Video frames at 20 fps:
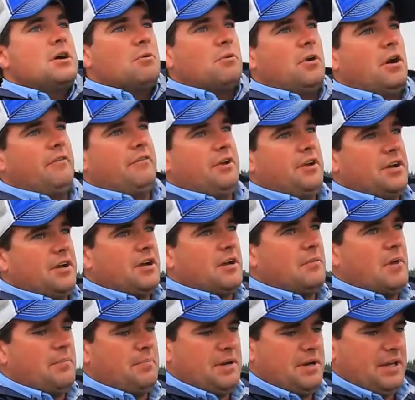whenever you
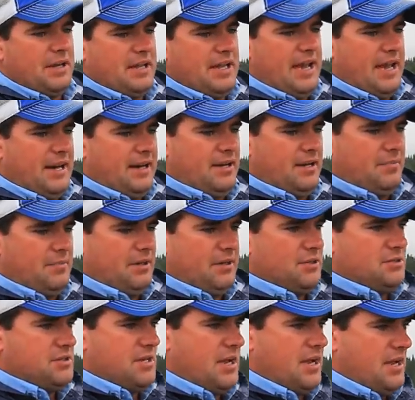come up into Canada
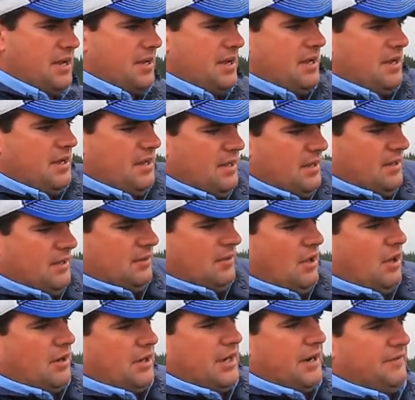because
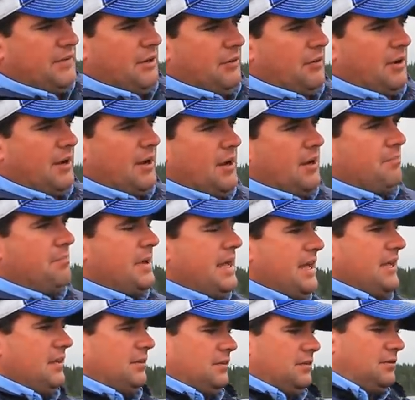long after you run out of
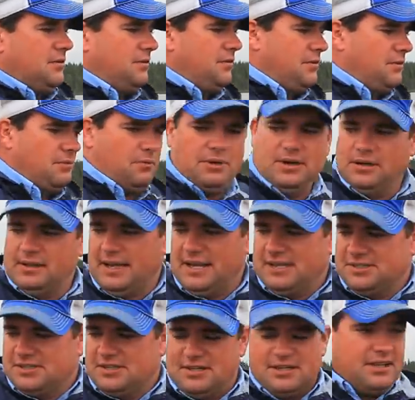bait, you'll
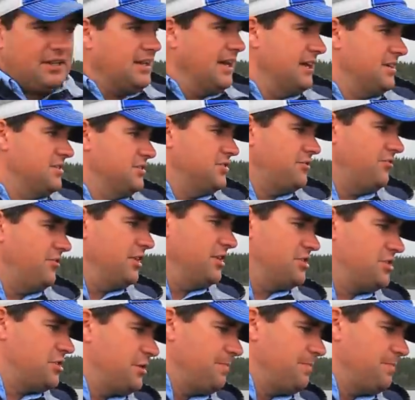realize that it catches fish